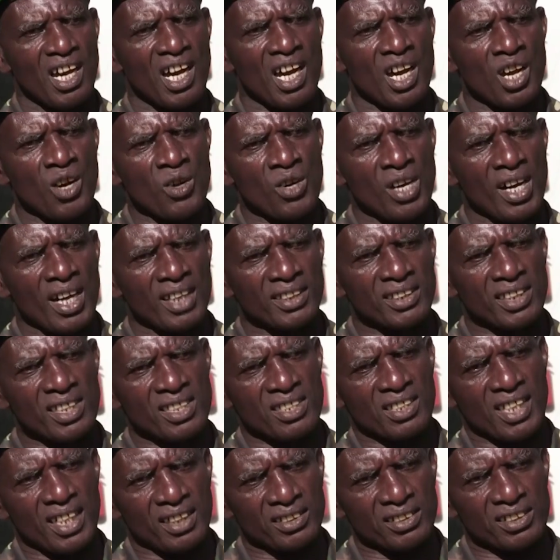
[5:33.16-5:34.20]
how
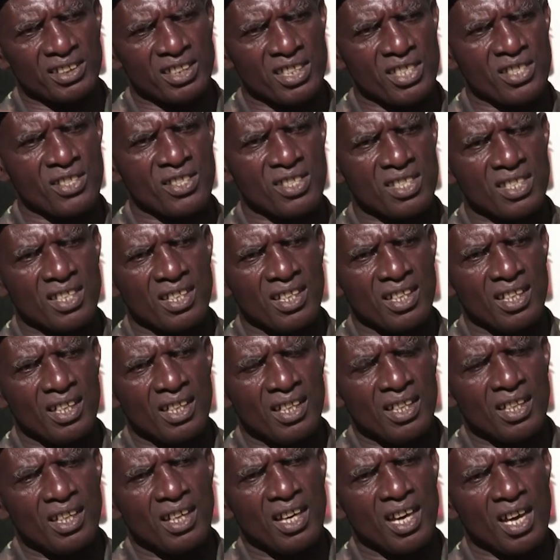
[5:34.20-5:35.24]
other countries
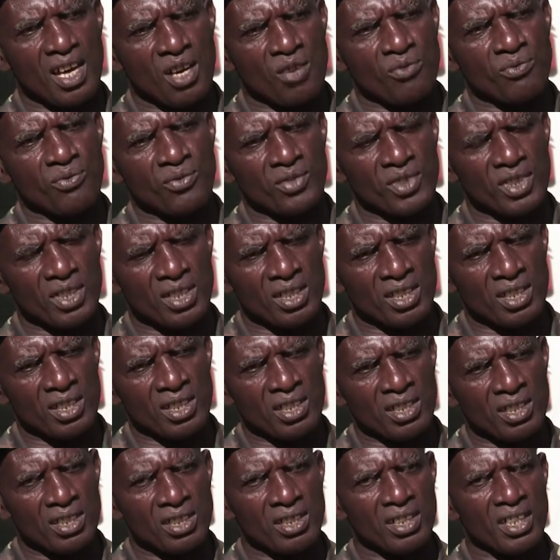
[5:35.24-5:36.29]
have
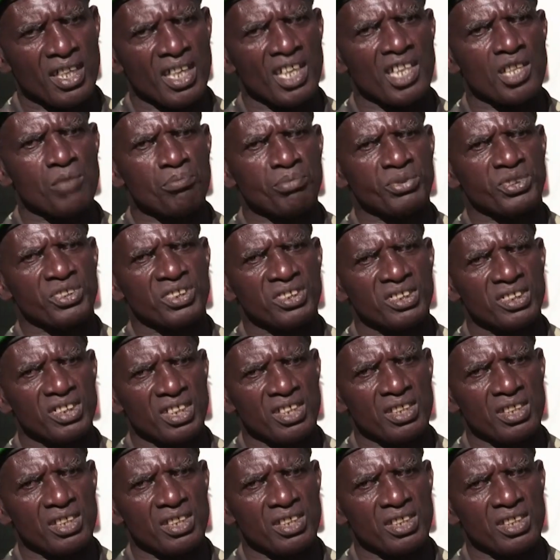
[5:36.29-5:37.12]
helped